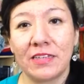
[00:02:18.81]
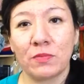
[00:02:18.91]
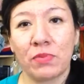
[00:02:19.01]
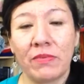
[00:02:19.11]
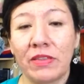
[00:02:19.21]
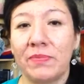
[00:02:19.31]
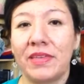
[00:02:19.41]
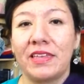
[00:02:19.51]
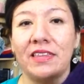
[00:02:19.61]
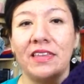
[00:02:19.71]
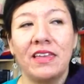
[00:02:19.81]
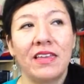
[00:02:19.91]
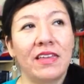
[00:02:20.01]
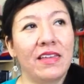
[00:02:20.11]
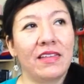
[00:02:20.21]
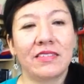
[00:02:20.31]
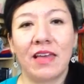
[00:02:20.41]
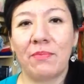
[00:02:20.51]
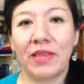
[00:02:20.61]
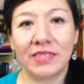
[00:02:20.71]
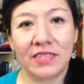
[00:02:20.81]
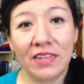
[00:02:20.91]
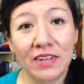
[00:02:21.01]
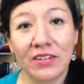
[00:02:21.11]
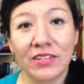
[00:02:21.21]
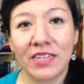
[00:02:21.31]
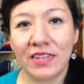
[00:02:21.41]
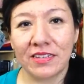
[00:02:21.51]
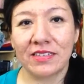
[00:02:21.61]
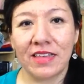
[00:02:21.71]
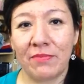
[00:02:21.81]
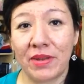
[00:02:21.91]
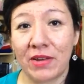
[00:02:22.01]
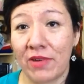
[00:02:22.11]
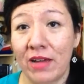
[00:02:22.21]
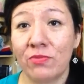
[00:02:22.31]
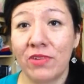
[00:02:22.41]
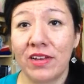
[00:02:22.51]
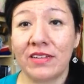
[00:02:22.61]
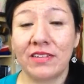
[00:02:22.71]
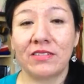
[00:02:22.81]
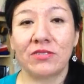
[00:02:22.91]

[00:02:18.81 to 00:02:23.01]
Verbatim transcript: It's probably been 10 plus years since I've been around one.